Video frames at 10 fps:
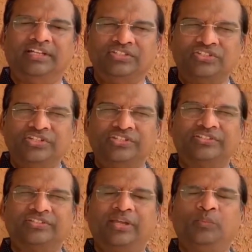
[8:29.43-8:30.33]
In
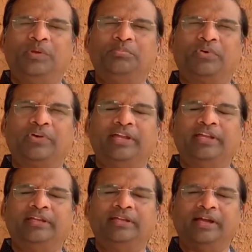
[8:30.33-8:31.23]
Jesus' name we
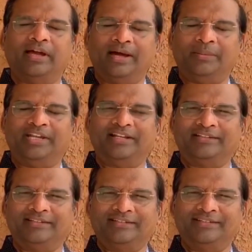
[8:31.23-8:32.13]
pray.
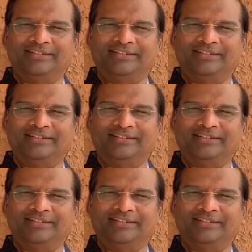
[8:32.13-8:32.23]
Amen.